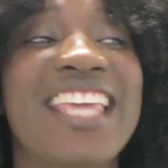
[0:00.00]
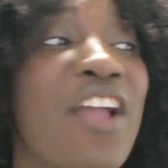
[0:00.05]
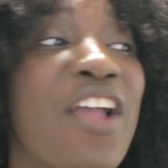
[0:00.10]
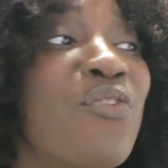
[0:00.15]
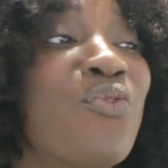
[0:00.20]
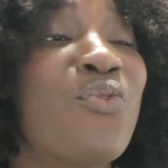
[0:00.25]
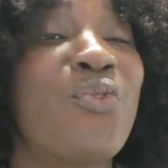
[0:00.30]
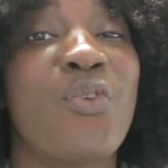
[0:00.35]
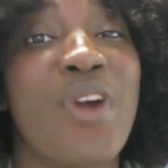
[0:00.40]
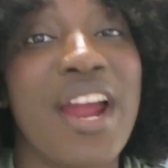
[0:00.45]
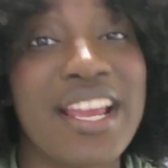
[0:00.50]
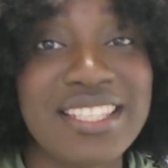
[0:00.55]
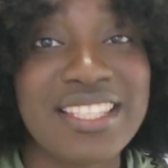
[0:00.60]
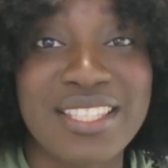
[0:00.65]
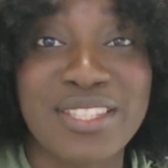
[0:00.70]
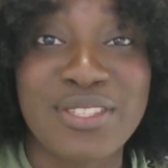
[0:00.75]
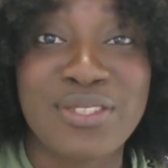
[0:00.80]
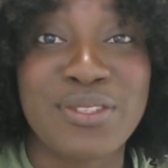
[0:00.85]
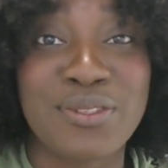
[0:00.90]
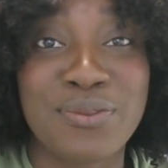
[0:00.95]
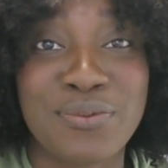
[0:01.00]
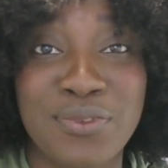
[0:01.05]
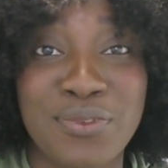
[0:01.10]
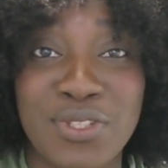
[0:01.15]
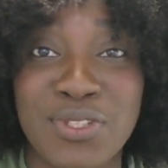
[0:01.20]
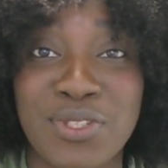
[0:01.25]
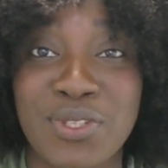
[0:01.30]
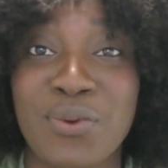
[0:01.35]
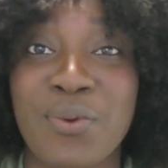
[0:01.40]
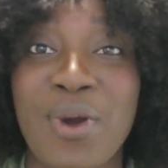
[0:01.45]
get right into the
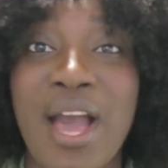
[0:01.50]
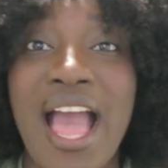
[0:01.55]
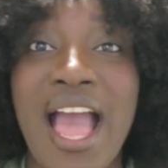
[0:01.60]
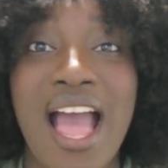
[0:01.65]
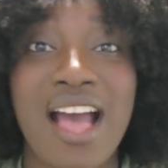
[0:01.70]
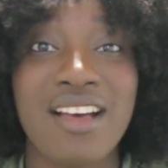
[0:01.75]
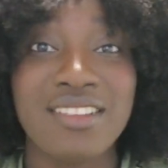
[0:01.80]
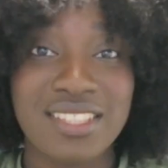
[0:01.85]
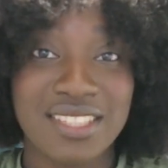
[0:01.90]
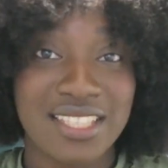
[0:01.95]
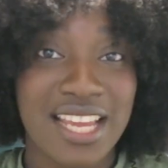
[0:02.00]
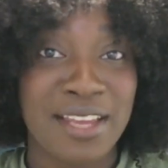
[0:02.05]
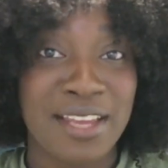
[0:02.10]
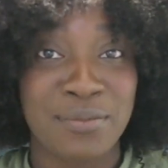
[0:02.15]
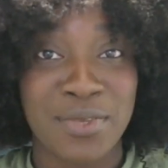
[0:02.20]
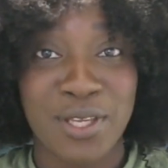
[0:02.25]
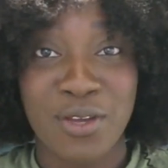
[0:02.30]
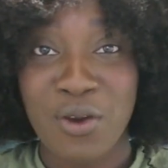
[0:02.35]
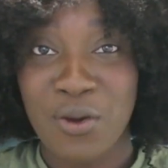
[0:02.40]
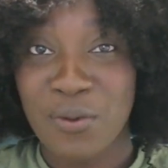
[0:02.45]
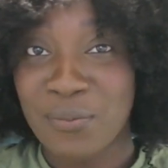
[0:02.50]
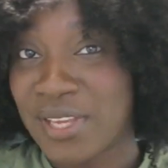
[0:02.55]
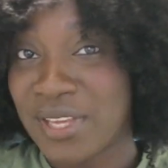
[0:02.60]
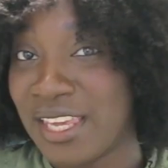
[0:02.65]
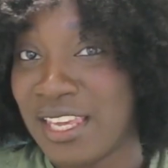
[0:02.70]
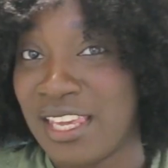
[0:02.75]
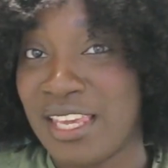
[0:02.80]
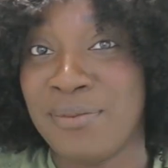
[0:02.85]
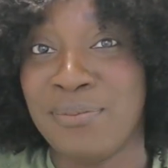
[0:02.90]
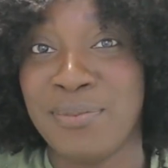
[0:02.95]
video. How did I become
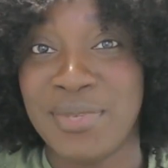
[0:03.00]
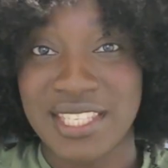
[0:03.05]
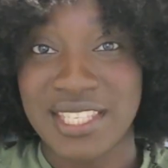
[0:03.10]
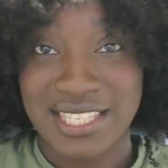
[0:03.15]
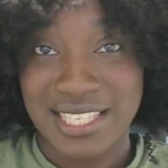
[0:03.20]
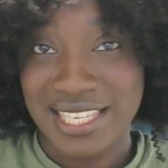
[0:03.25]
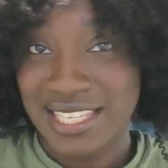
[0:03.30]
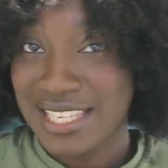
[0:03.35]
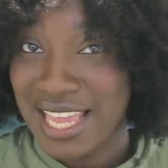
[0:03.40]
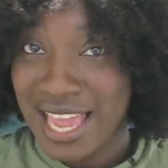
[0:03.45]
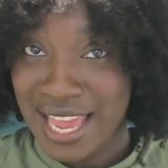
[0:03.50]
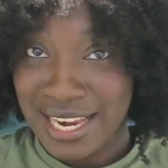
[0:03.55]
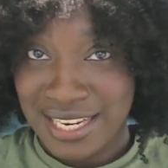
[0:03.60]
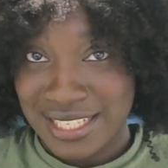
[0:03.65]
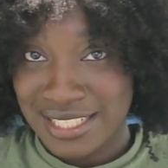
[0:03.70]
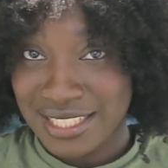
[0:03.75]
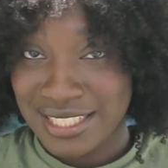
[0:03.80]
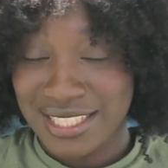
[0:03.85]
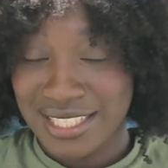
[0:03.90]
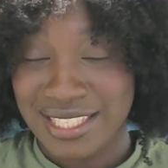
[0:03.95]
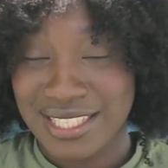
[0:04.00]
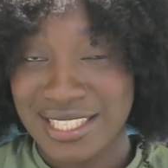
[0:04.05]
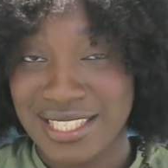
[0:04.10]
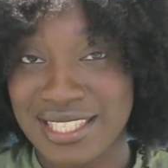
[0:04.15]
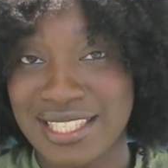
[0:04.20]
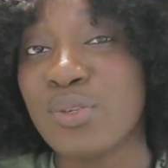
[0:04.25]
a business analyst?